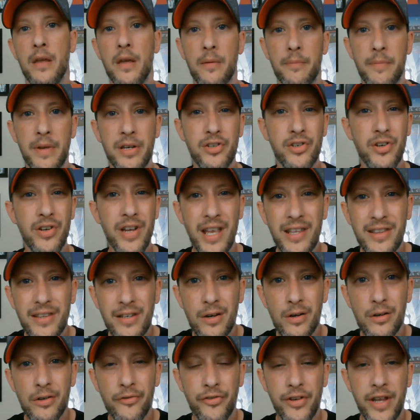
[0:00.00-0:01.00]
Make sure you hit the
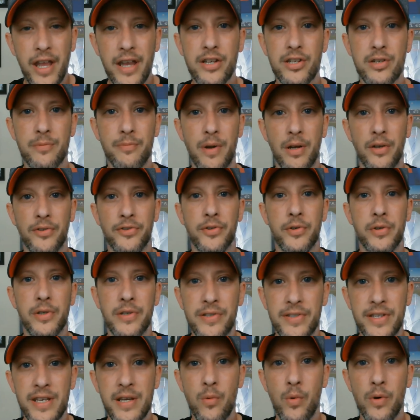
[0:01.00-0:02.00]
notification bell so you can
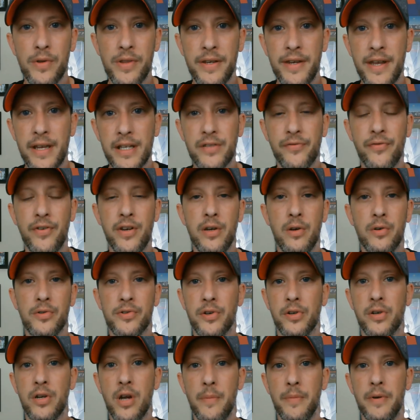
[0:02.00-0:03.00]
see when the next videos
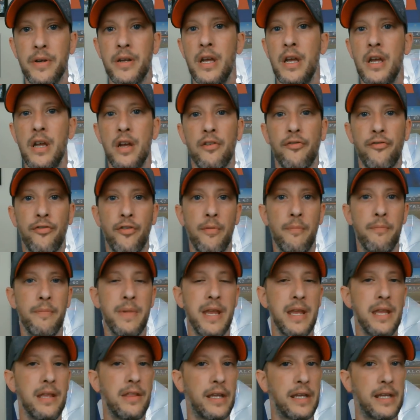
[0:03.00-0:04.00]
are coming from
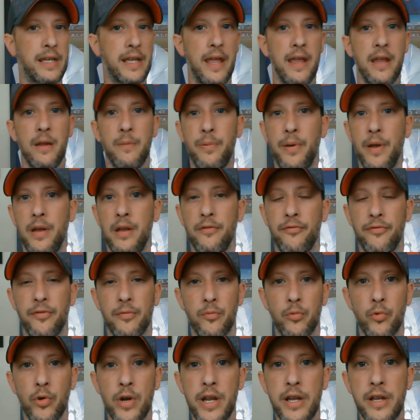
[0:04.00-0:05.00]
me, the Kingpin, from
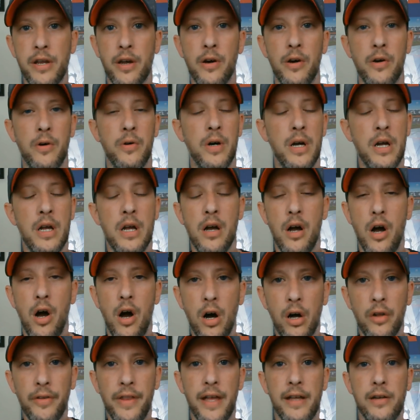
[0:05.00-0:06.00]
Rico,
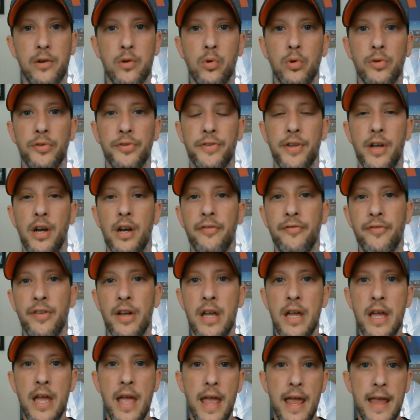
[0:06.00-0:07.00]
all that cool stuff.
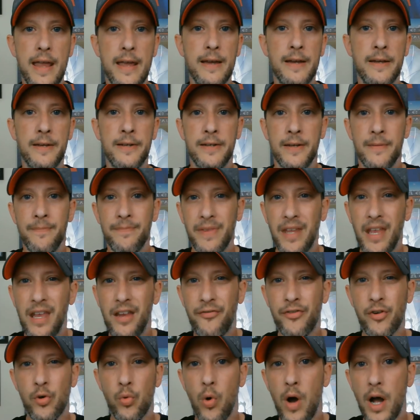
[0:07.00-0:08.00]
And
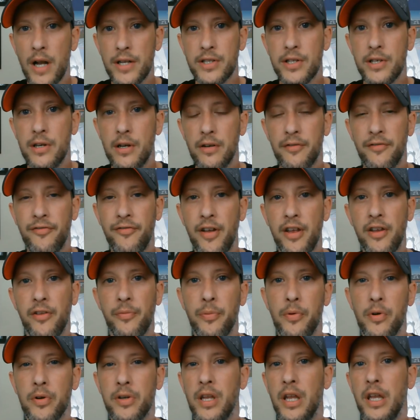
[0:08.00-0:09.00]
if you're watching on
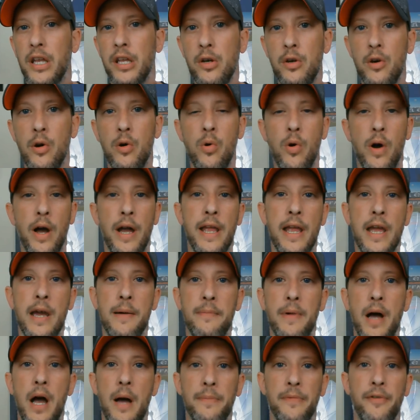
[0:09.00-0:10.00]
Facebook, you know who I am.
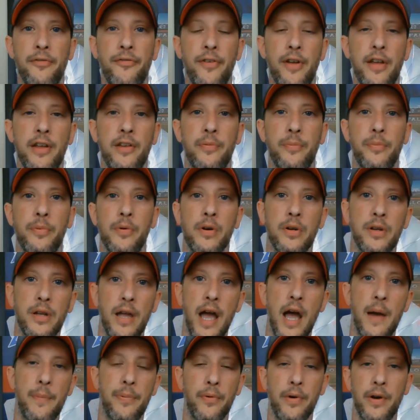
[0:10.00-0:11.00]
I'm the Facebook
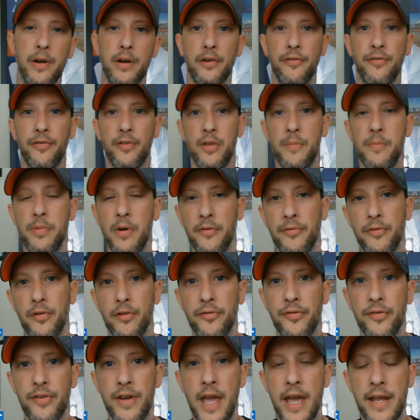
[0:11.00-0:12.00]
operator for the Buffalo
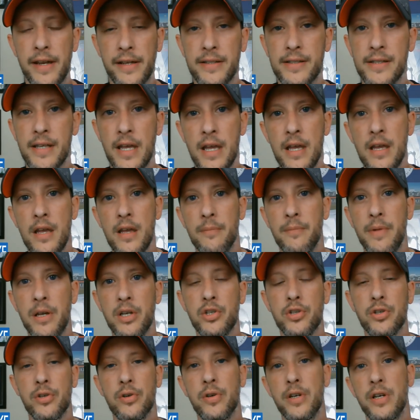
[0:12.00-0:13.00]
Fanatics. Make
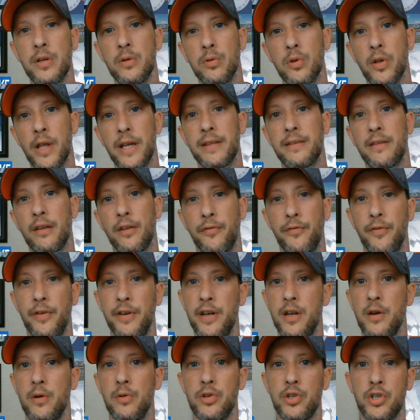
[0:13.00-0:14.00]
sure you like this
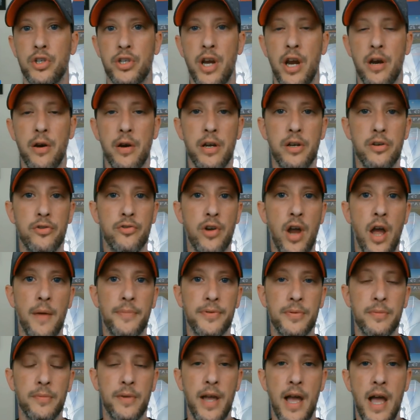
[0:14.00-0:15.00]
video, share it, drop
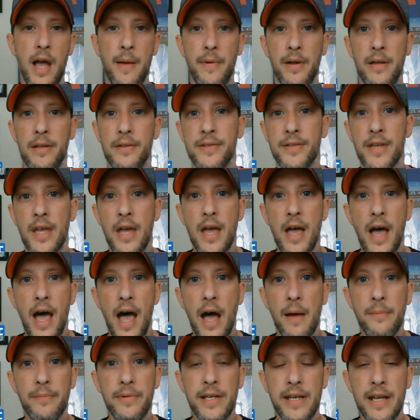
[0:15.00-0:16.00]
some comments.
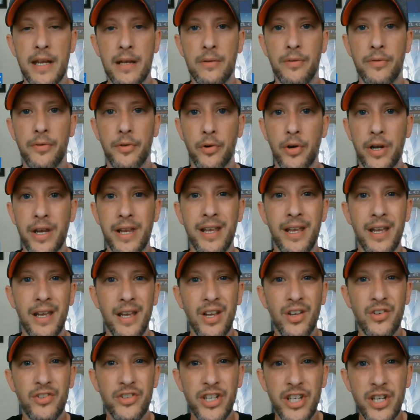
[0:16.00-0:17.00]
I'm DN3.
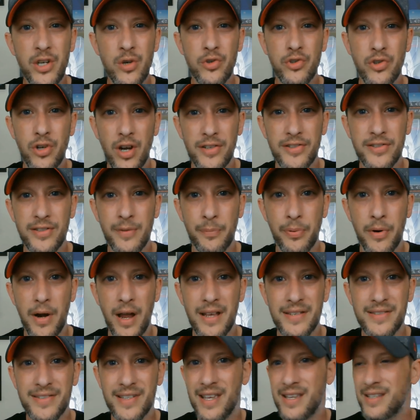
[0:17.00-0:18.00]
Do you trust the
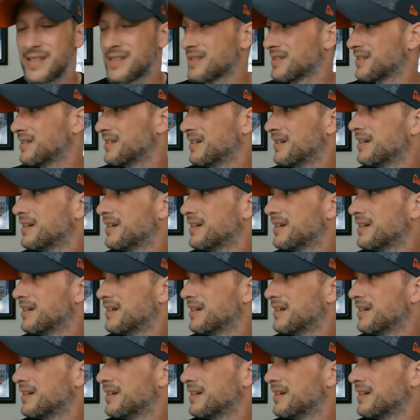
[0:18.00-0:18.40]
process?